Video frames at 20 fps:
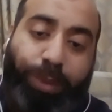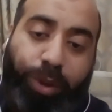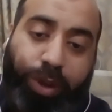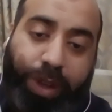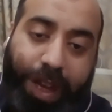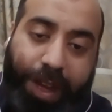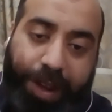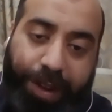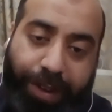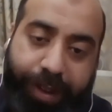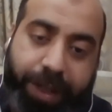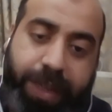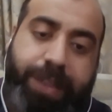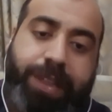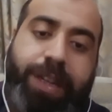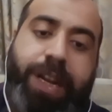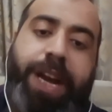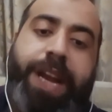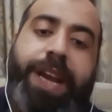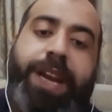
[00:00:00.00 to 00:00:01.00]
put a red
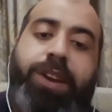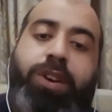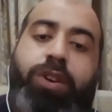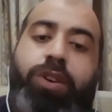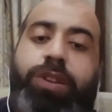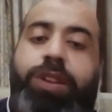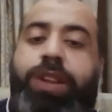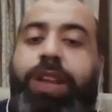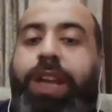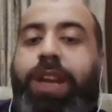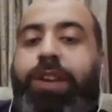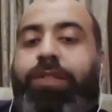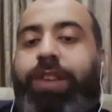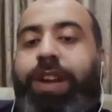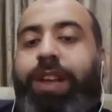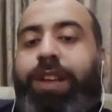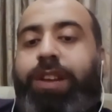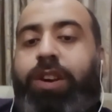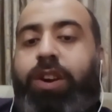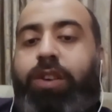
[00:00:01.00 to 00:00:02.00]
line on the
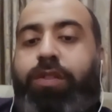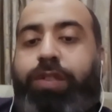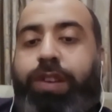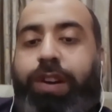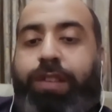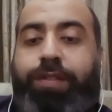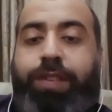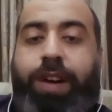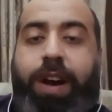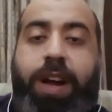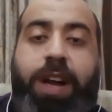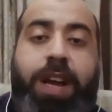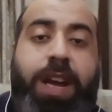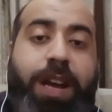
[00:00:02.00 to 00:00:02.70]
invasion of Rafah.